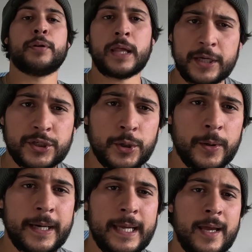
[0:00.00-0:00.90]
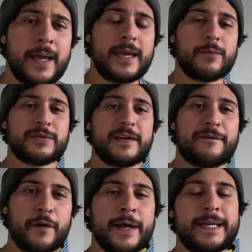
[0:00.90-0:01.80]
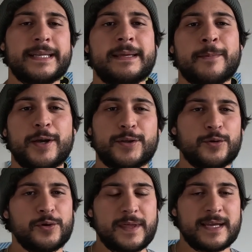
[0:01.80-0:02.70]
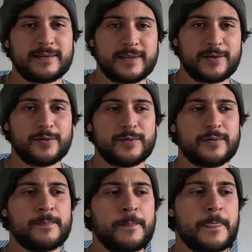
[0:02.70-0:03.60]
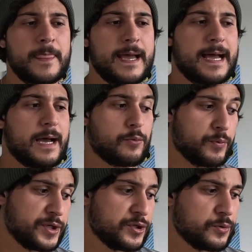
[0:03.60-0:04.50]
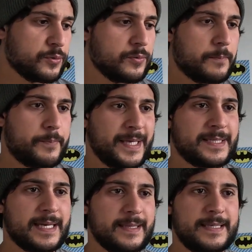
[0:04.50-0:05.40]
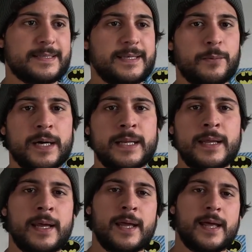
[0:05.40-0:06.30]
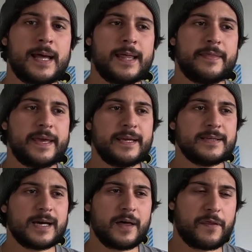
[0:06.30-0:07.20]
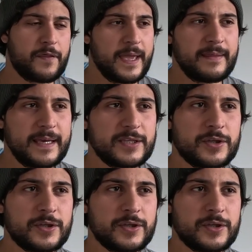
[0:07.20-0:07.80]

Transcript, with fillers: plush toy. It was a Finding Nemo 2002 uh, original Pixar Disney one. These, I think they